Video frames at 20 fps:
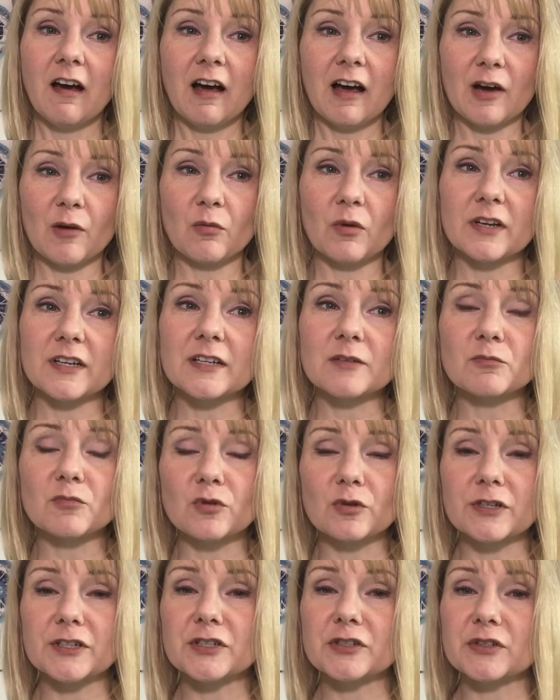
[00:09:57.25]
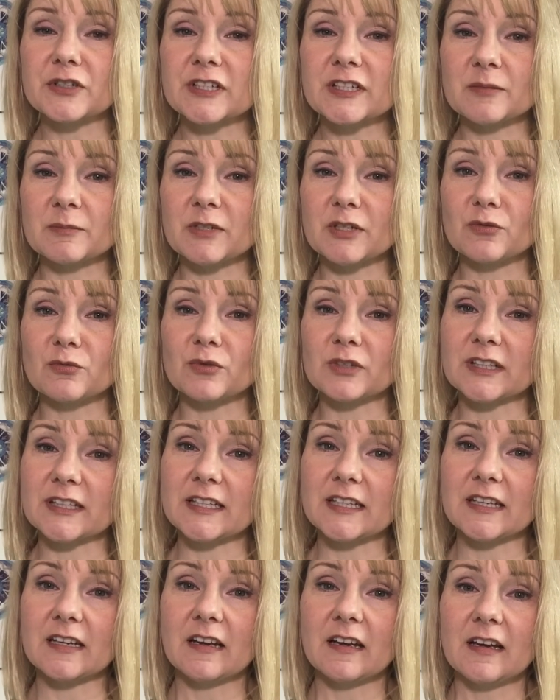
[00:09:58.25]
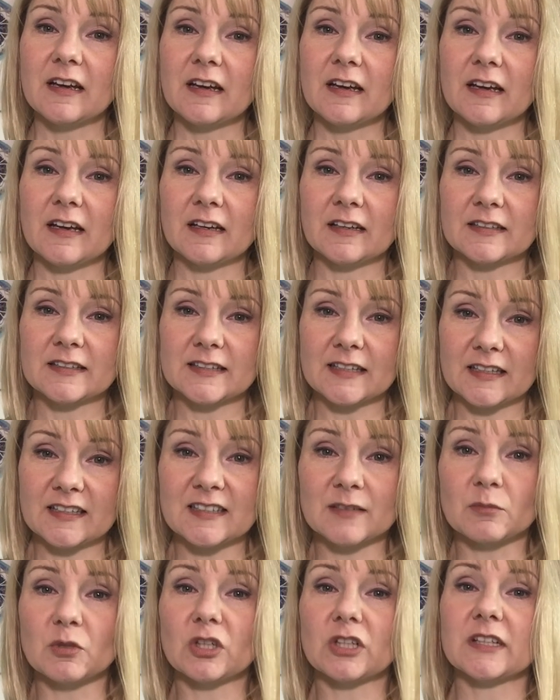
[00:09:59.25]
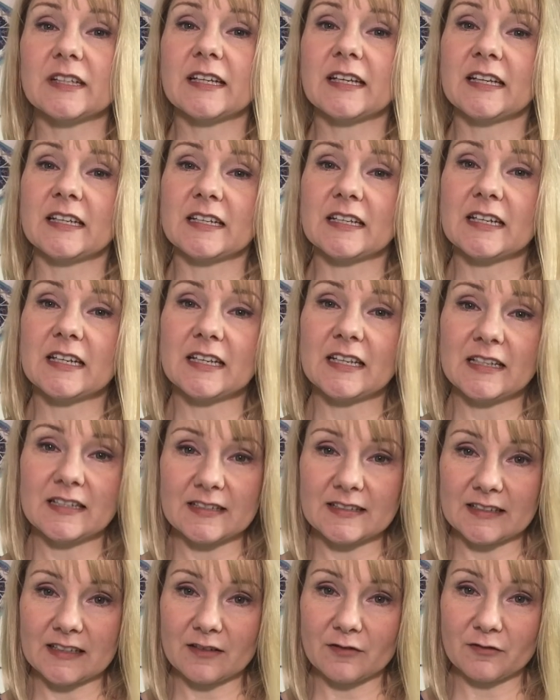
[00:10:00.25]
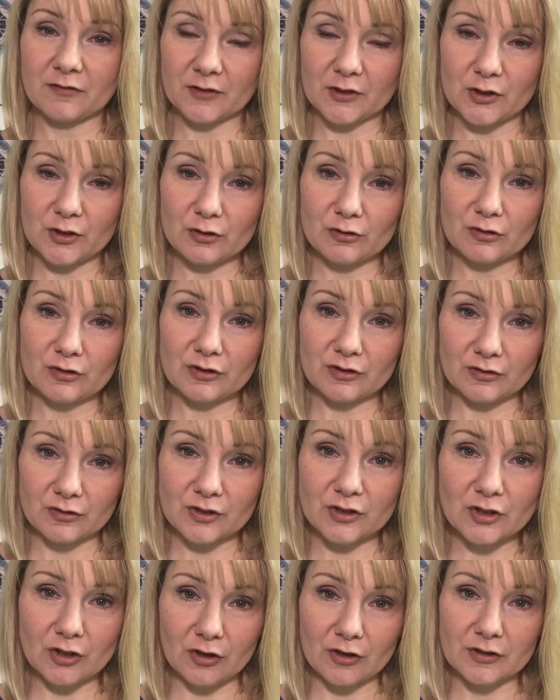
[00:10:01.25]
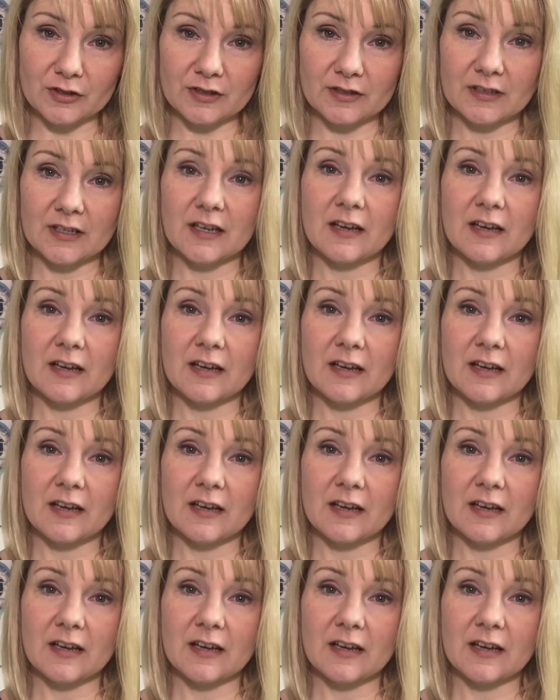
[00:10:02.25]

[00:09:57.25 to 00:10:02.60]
I want embroidery to be really accessible and easy for you to start.